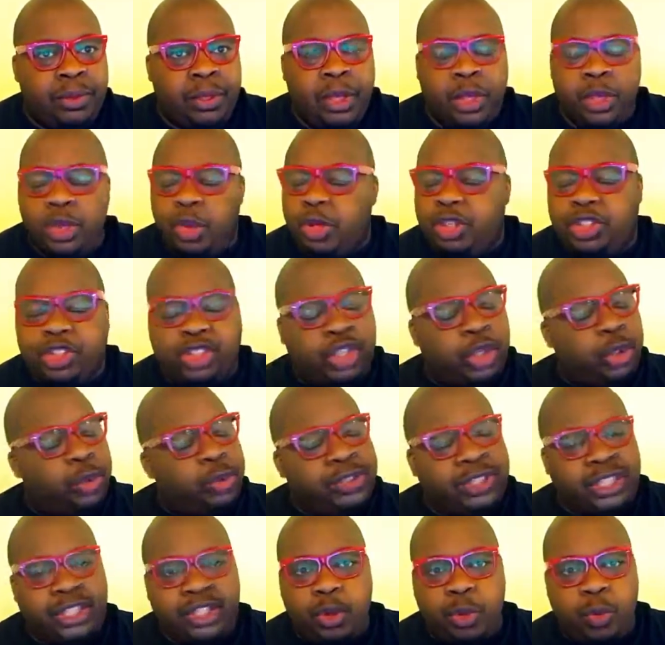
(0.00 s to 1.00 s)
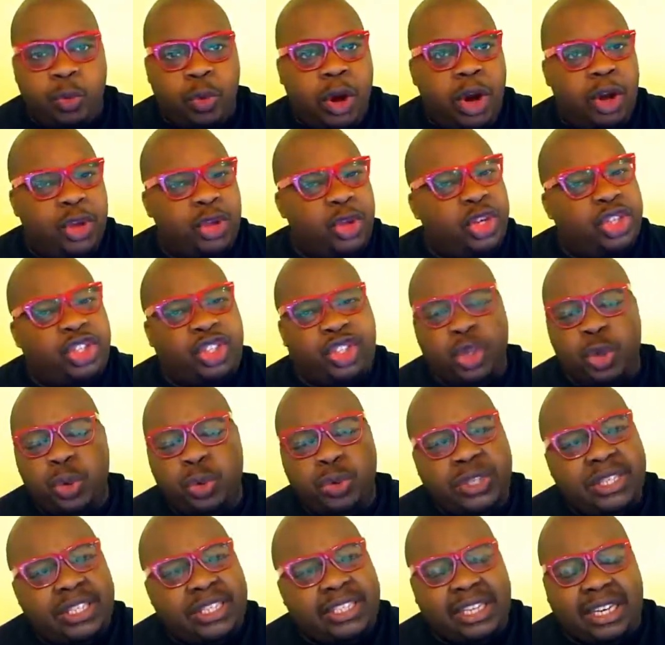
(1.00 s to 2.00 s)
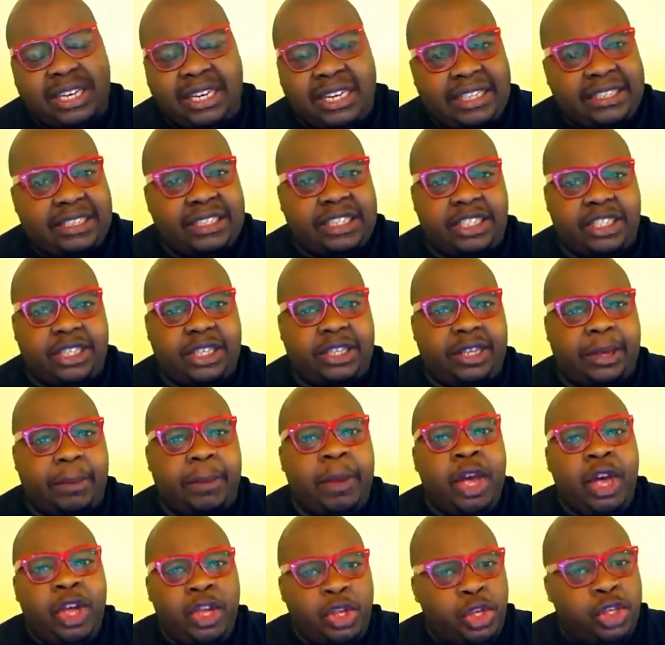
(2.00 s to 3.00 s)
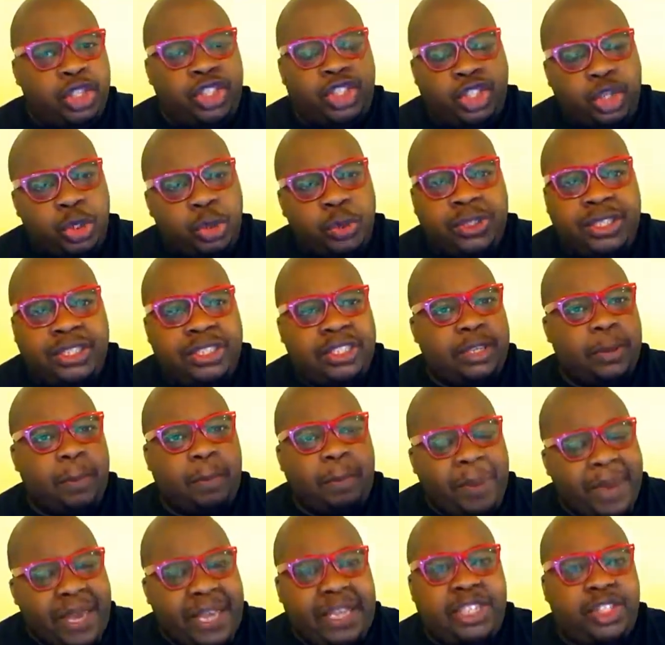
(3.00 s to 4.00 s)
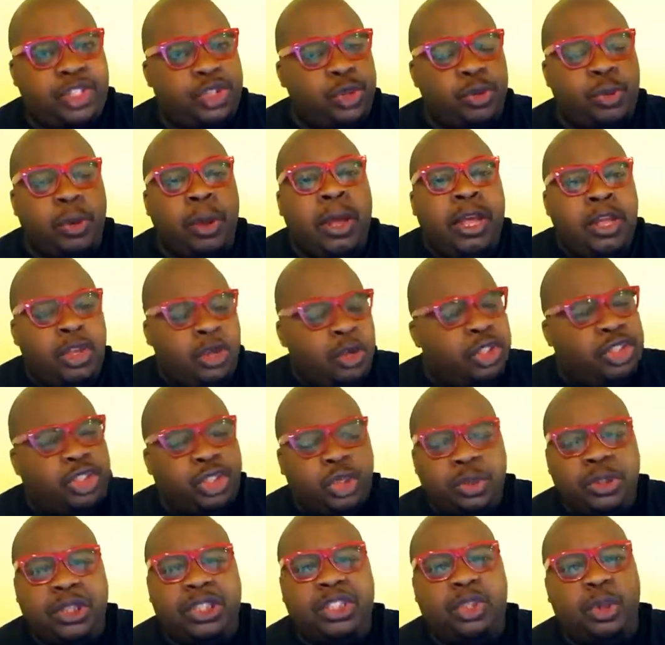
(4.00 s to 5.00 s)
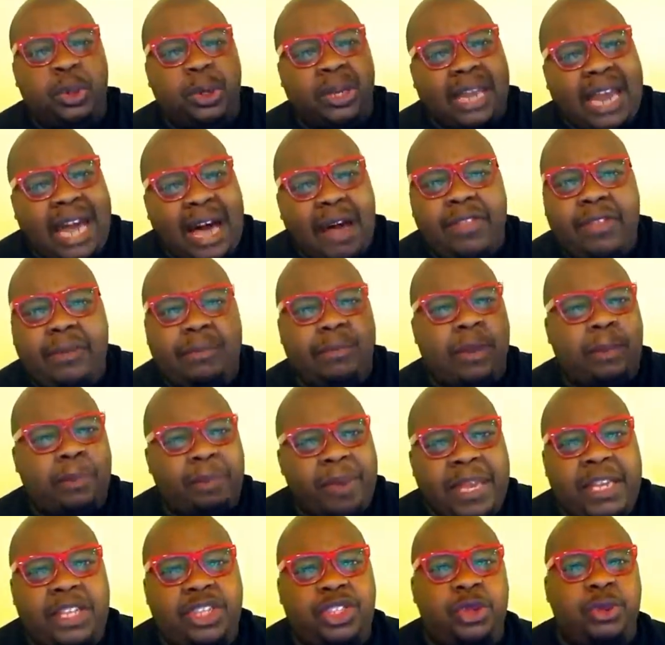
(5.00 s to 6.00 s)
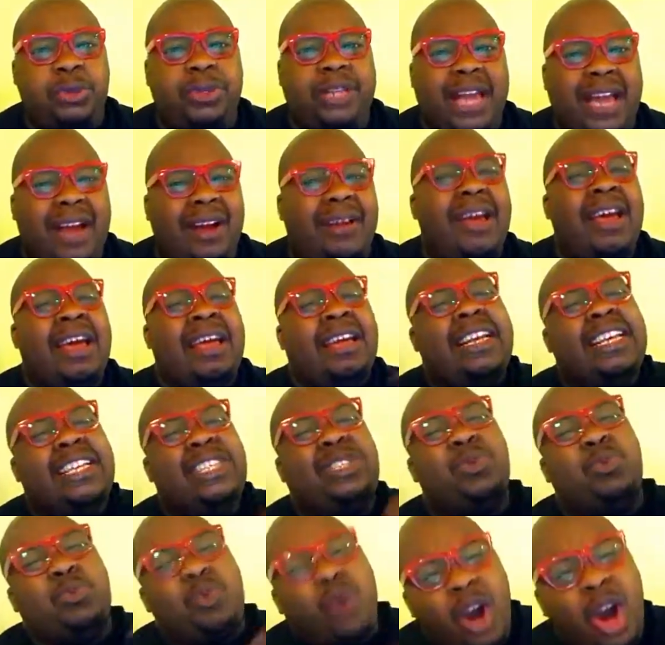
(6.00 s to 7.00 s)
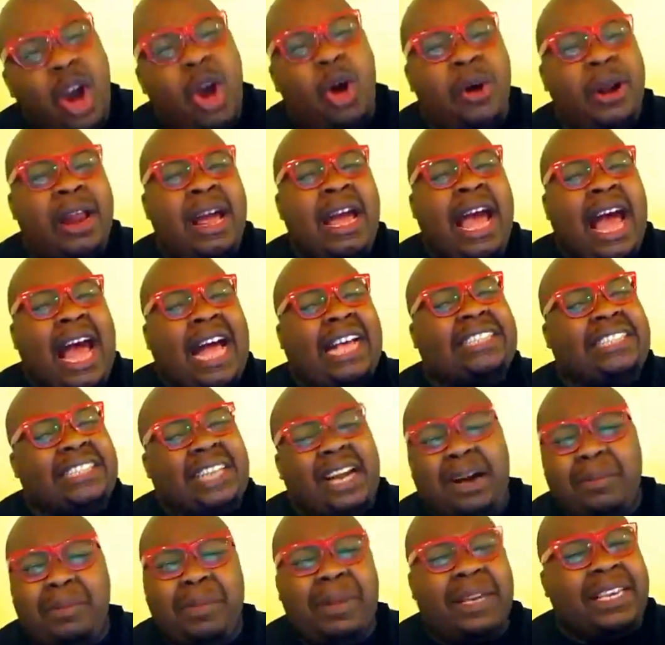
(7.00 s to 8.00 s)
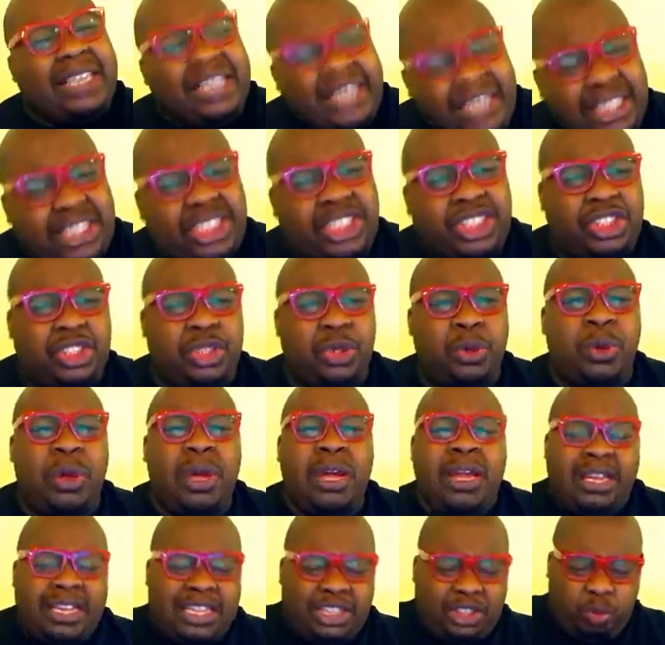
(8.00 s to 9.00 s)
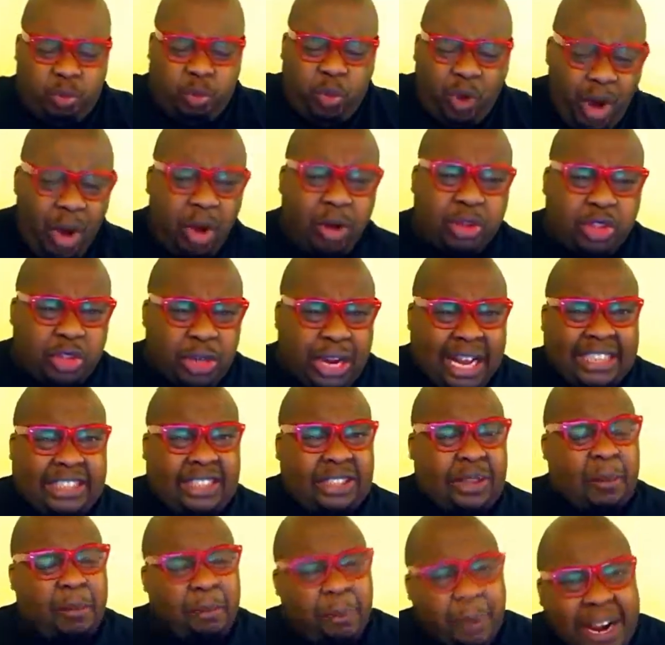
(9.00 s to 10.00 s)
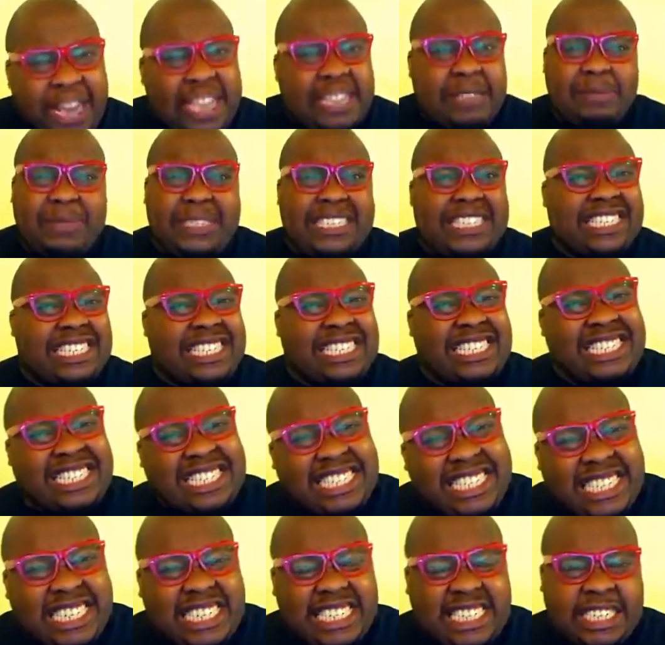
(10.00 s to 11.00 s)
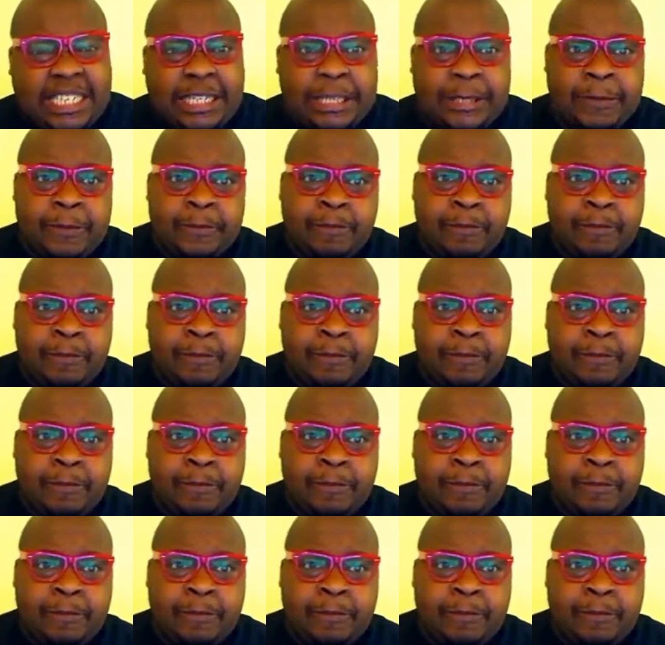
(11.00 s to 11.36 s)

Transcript: You're choosing the world. You're choosing to listen to them. You're choosing to beat you. You're choosing to allow them to beat you down. This world has come against you. This world tried to break me and it didn't.